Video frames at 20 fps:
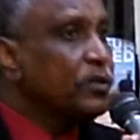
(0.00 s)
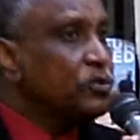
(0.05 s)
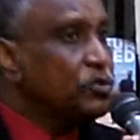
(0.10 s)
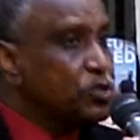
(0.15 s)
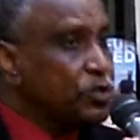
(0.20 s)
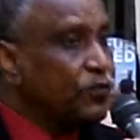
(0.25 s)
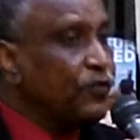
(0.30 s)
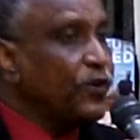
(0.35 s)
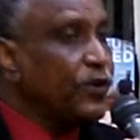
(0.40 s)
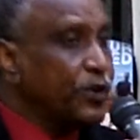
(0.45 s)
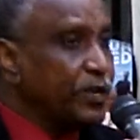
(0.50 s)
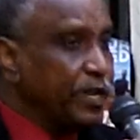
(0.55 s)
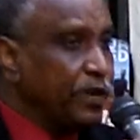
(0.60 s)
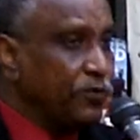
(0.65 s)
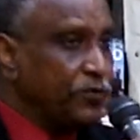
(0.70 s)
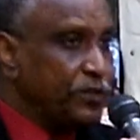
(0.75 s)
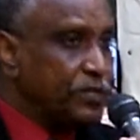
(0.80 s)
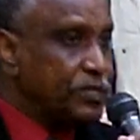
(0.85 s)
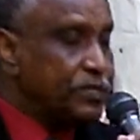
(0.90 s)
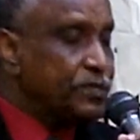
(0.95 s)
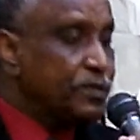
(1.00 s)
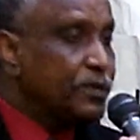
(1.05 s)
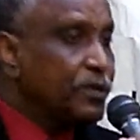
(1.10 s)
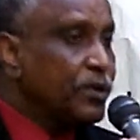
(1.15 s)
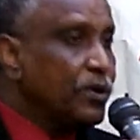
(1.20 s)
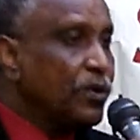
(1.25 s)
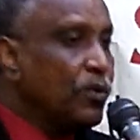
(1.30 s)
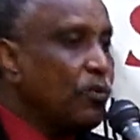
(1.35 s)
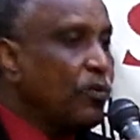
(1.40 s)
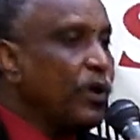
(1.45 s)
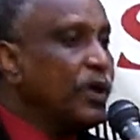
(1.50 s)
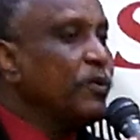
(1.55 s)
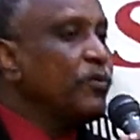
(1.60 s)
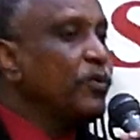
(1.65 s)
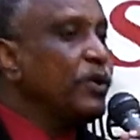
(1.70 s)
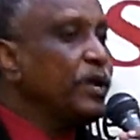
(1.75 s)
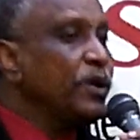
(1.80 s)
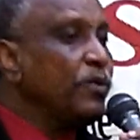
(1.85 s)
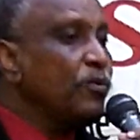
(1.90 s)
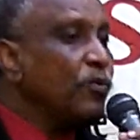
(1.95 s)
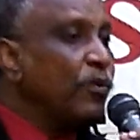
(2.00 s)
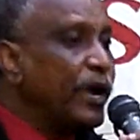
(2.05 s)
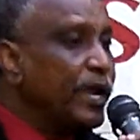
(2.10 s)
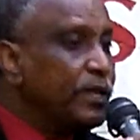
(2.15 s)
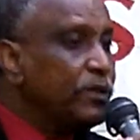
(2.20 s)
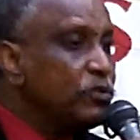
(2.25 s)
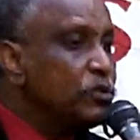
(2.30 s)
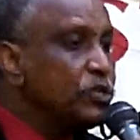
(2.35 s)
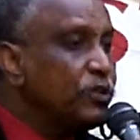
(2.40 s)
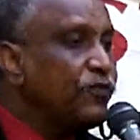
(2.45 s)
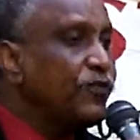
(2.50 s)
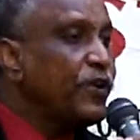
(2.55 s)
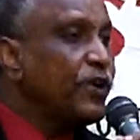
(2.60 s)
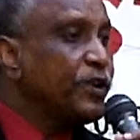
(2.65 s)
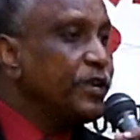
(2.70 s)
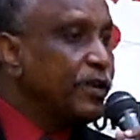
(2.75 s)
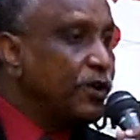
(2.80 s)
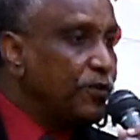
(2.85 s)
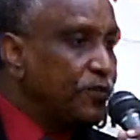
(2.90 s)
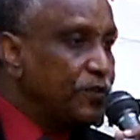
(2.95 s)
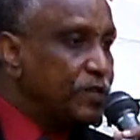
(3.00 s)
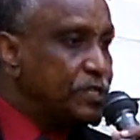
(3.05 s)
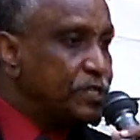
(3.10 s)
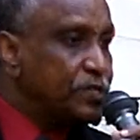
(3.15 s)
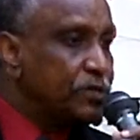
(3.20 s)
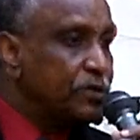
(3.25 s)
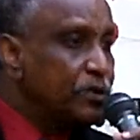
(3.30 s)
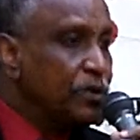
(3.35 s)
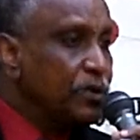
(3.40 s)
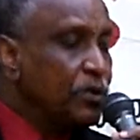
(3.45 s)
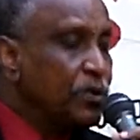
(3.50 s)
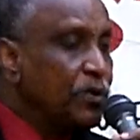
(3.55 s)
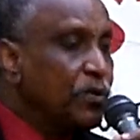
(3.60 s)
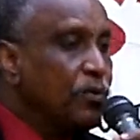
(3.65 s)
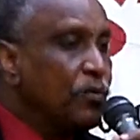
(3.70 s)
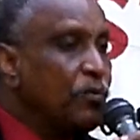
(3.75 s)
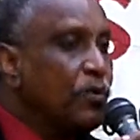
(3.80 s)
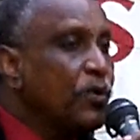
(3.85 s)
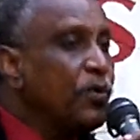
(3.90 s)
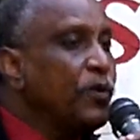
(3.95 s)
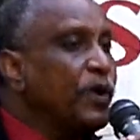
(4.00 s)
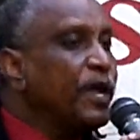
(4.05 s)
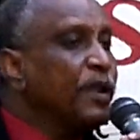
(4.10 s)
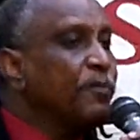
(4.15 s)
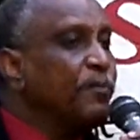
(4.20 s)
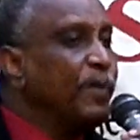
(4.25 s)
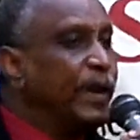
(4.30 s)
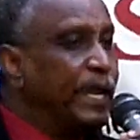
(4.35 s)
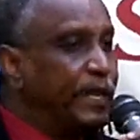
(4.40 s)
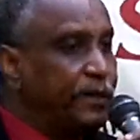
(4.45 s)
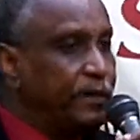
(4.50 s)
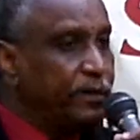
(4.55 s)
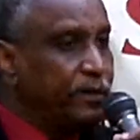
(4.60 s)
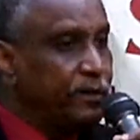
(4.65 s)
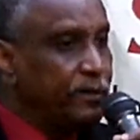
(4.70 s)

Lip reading: to the Foreign Office. When we went to the Foreign Office, we were met